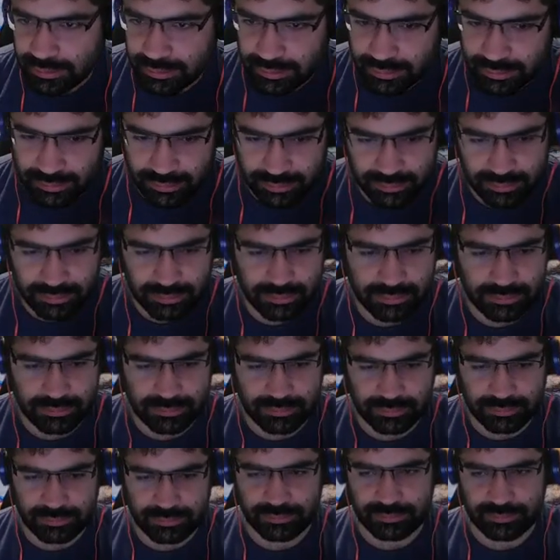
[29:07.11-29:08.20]
So
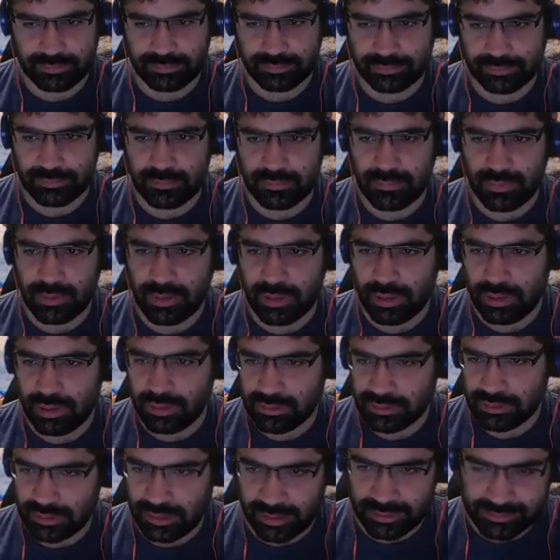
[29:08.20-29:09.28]

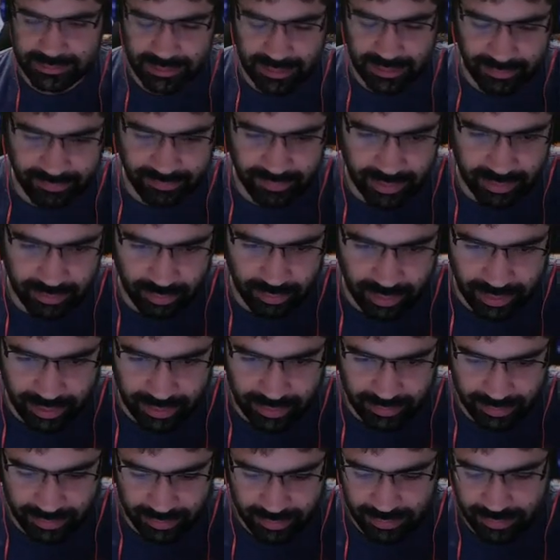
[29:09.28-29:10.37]
let's say if I go
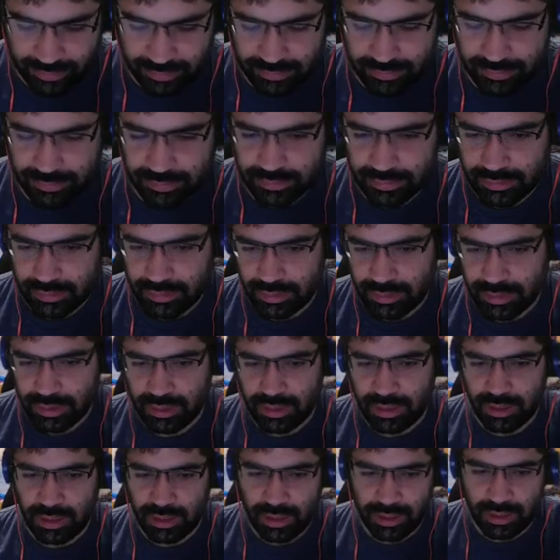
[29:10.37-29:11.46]
enter,
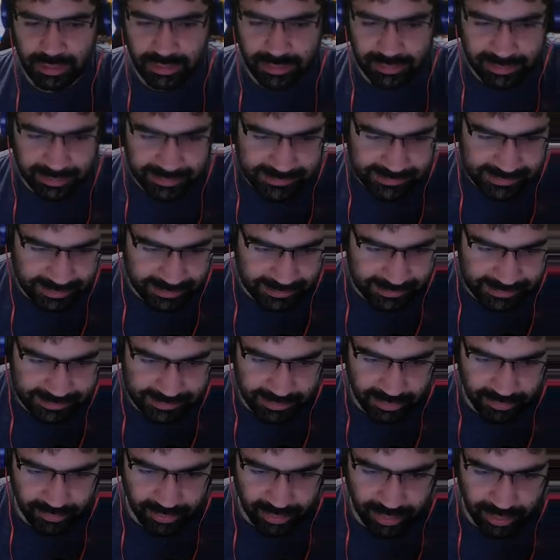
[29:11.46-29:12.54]
in this case,
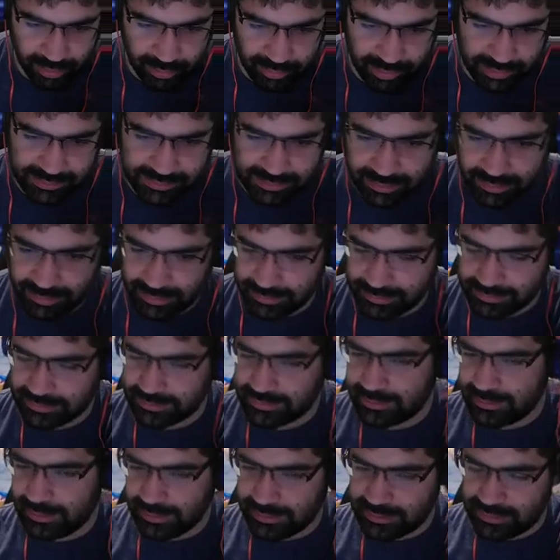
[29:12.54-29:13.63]
server requesting is
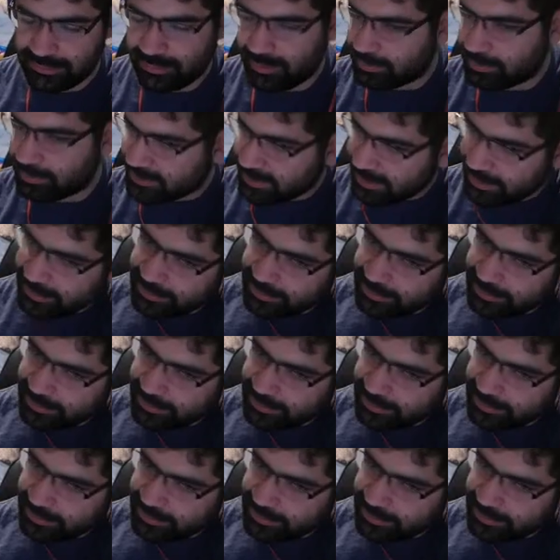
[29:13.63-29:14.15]
this website.